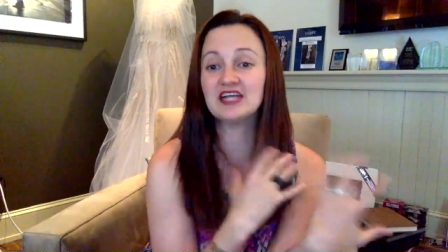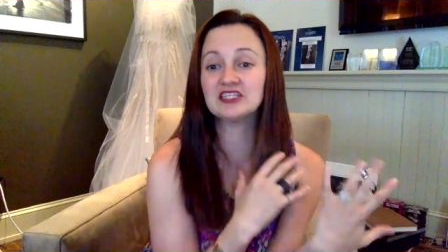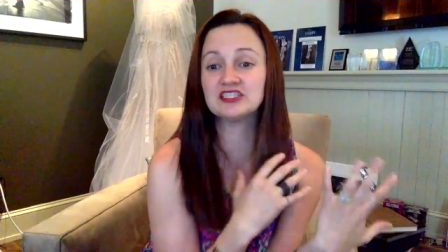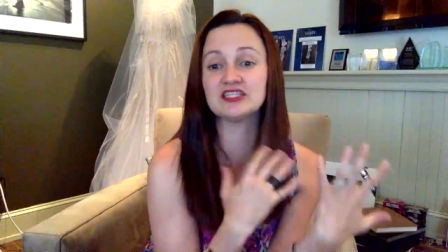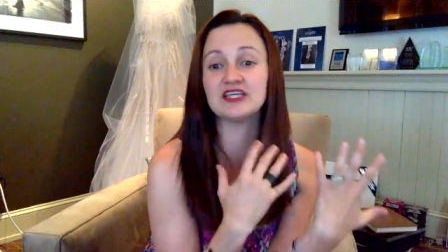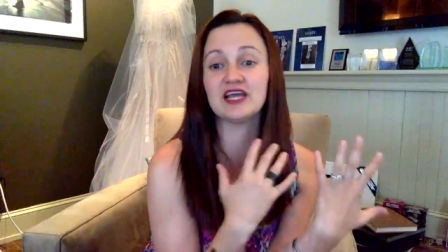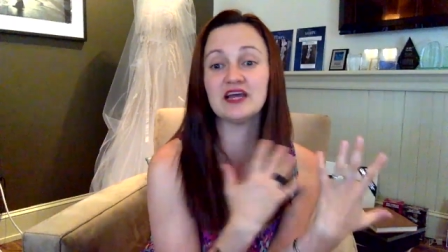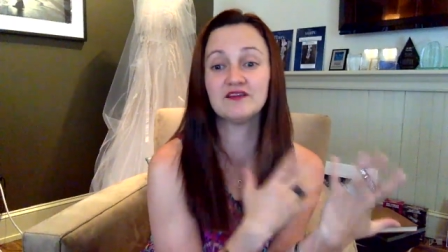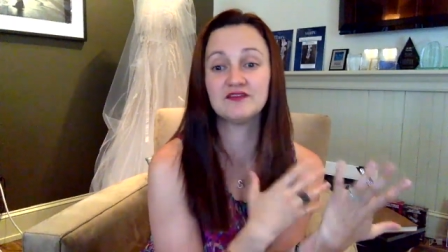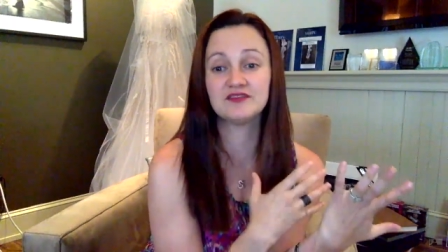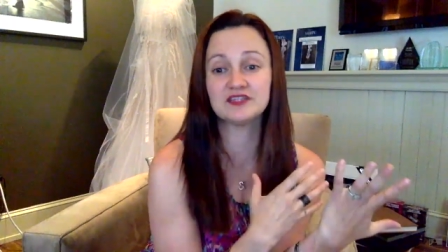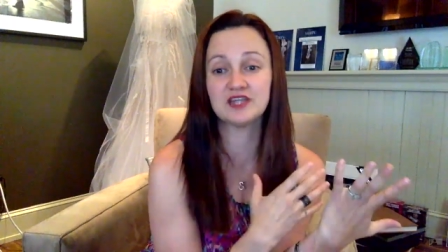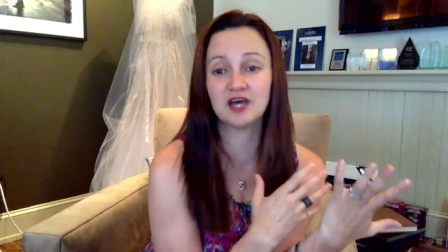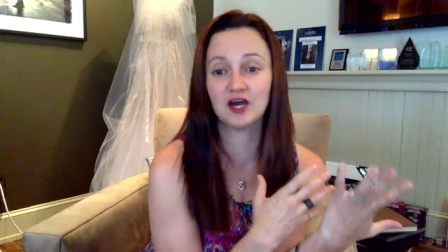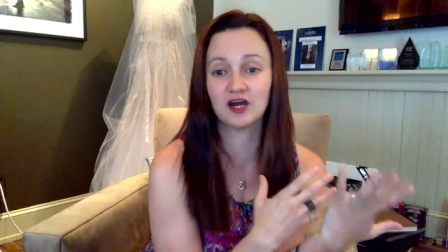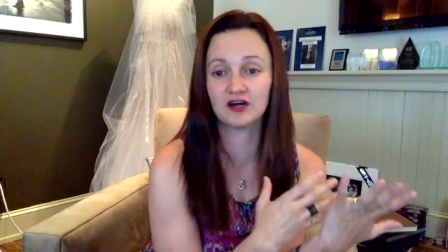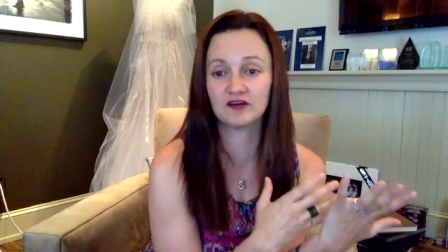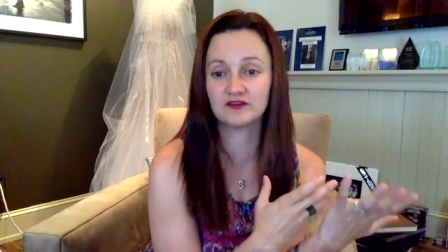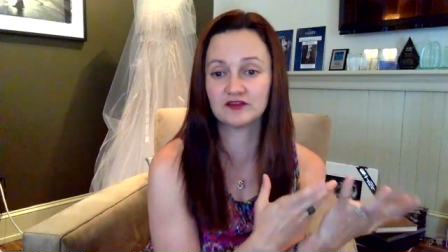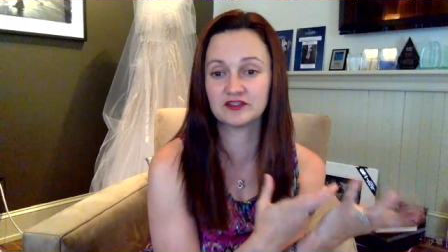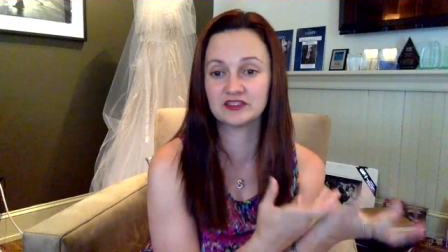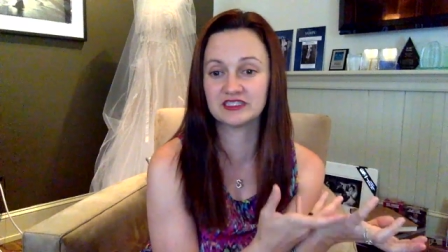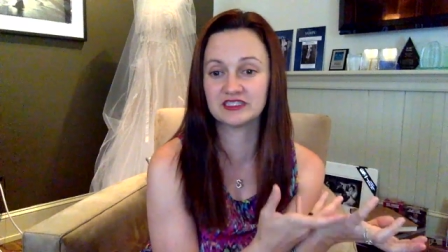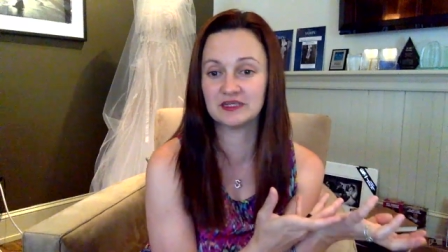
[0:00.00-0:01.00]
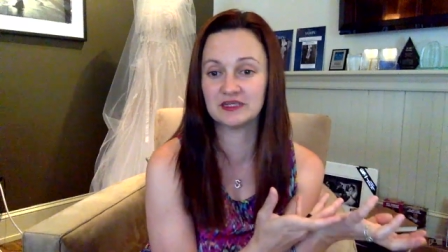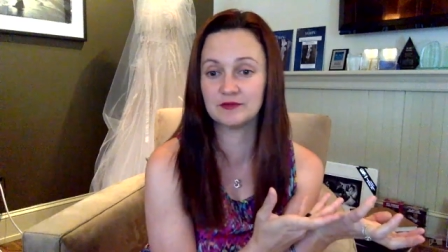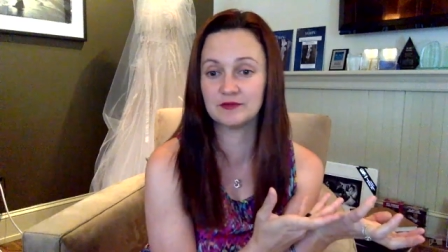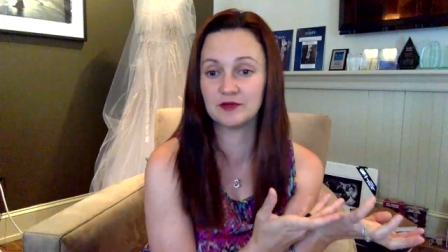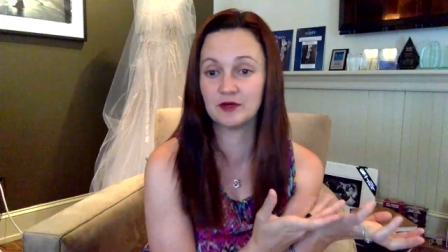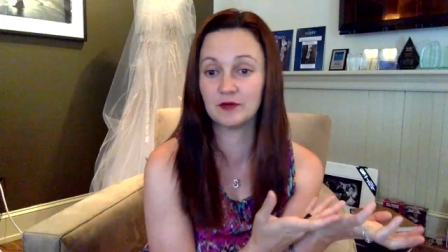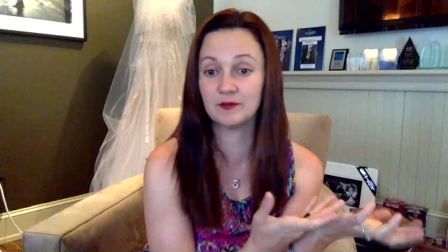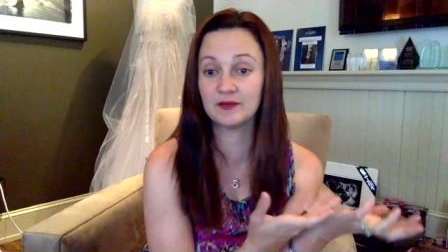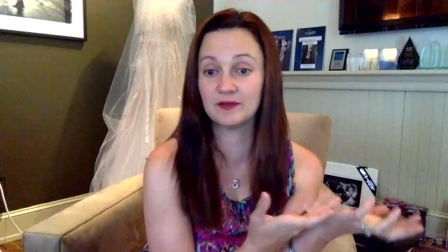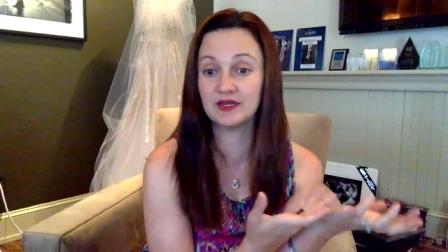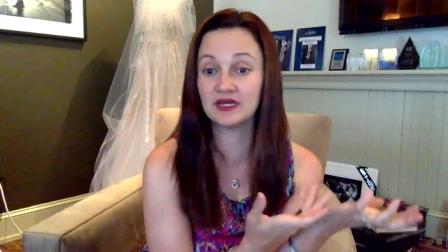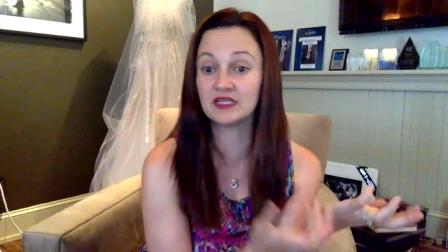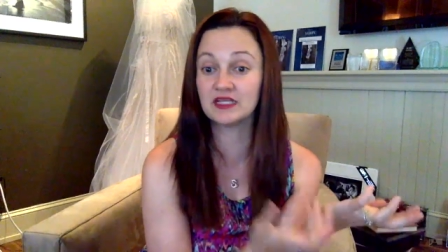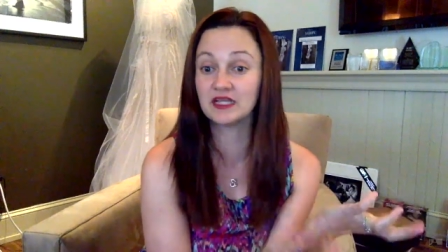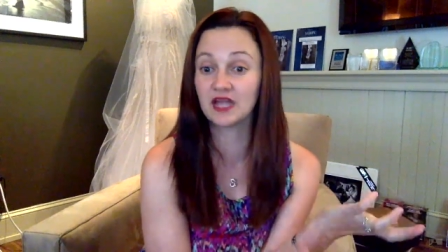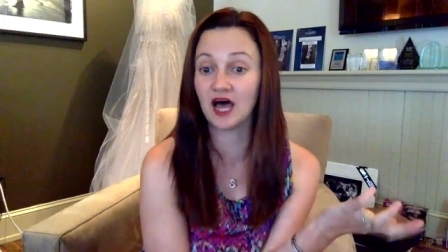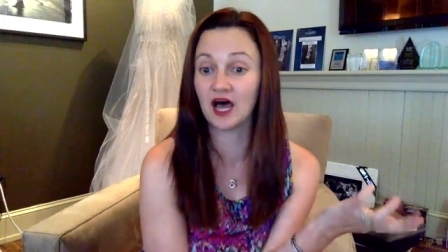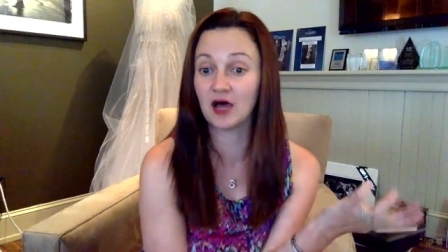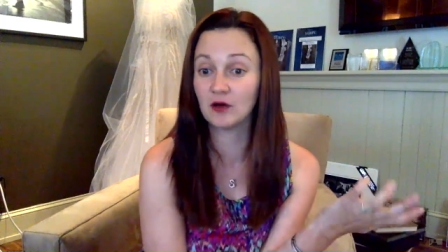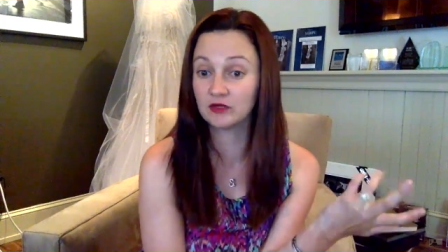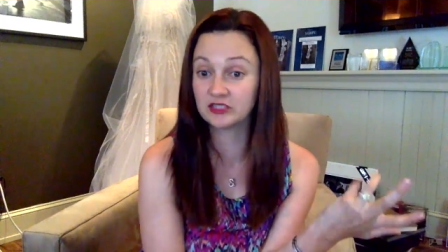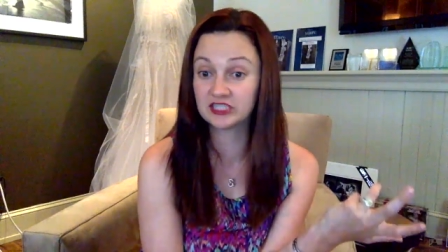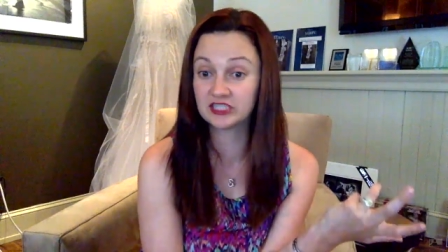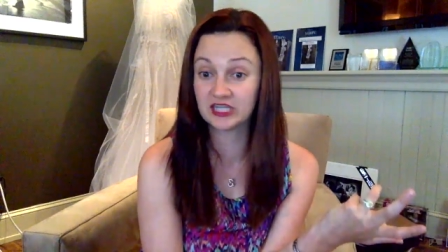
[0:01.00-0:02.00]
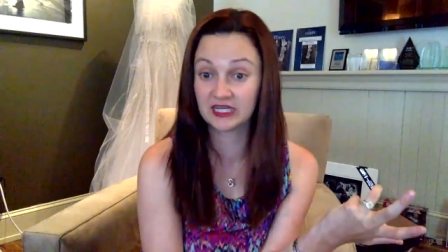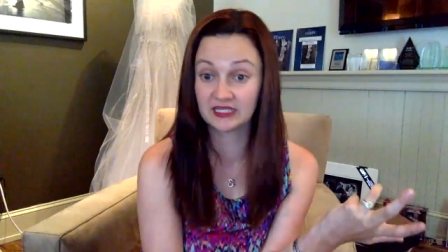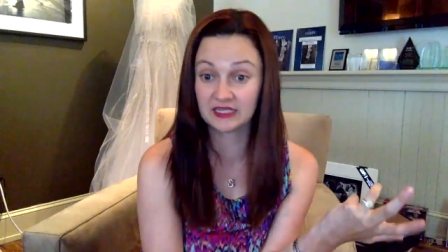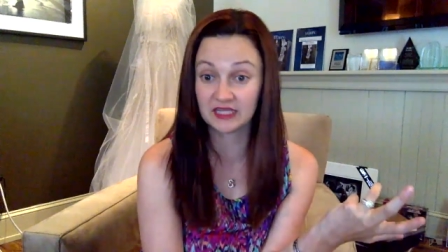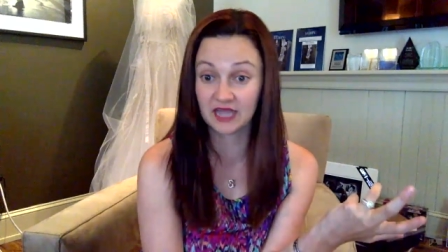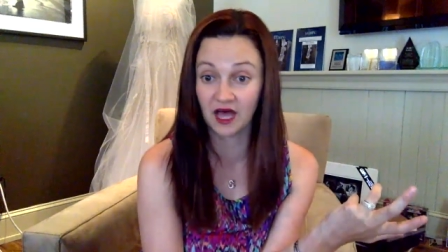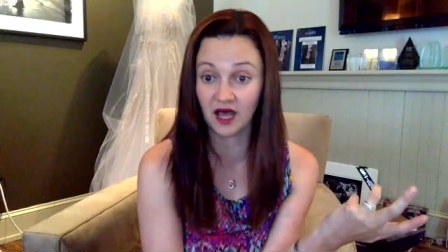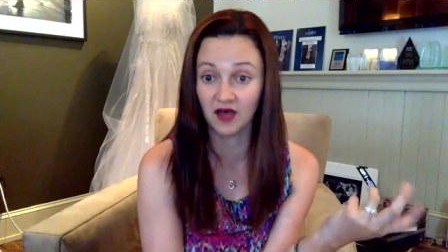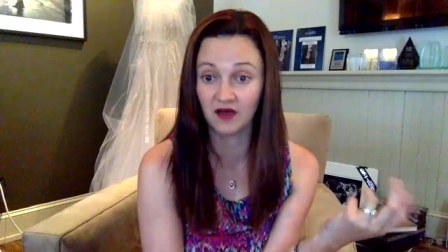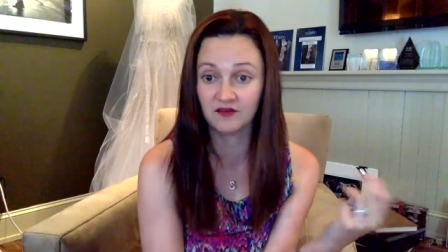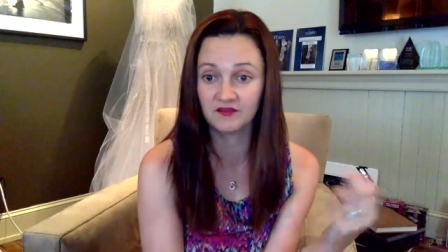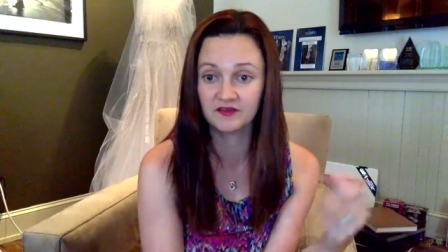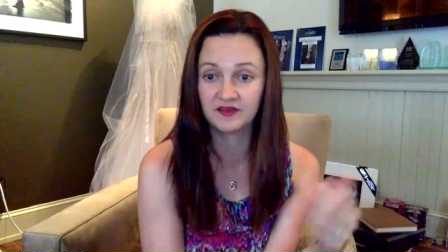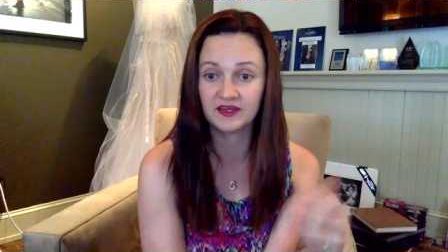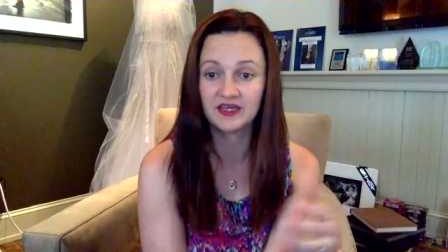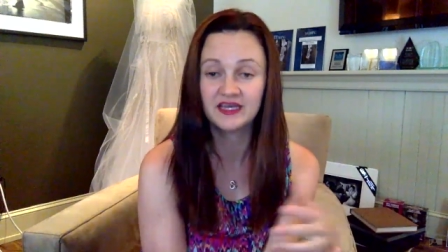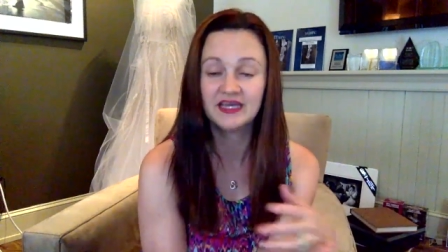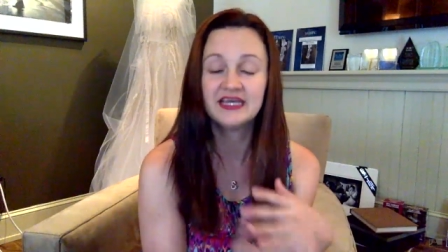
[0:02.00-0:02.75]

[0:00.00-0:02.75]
actually have photographers email me a lot, which I love,